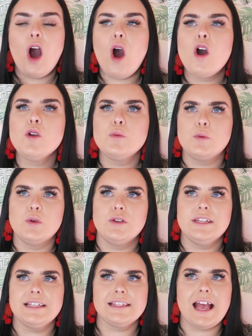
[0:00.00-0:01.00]
I
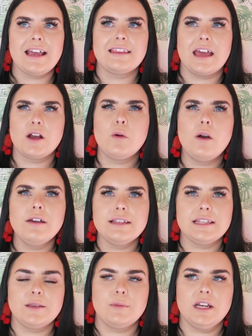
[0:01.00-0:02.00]
would say they're quite
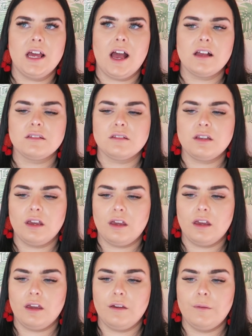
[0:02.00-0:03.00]
similar
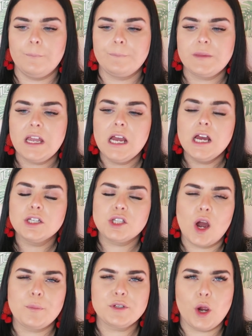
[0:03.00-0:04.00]
to
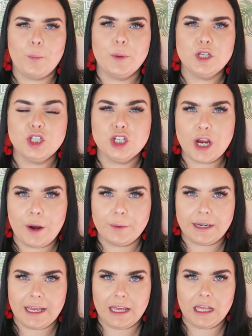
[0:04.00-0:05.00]
Topshop
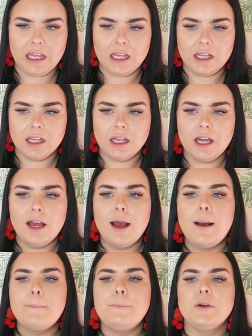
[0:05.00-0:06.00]
Joni,
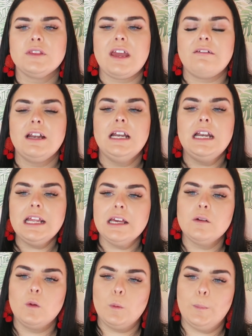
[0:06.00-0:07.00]
but they're a
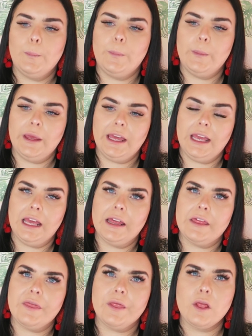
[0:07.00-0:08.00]
little bit
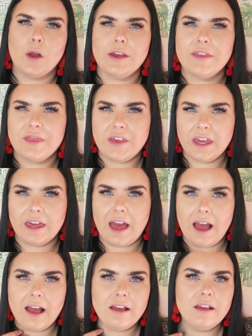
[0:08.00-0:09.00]
like
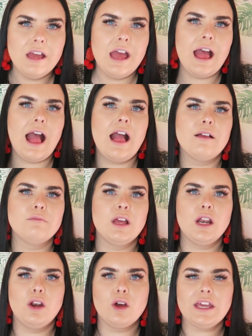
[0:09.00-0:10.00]
thicker,
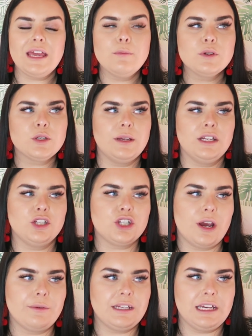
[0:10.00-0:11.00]
like in between a
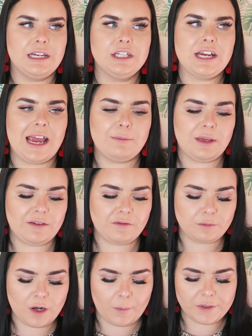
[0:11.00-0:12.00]
Joni and a Jamie
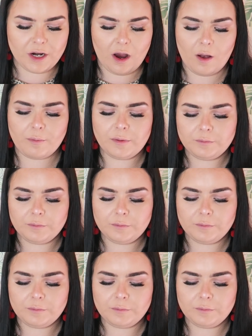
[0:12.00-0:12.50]
from Topshop.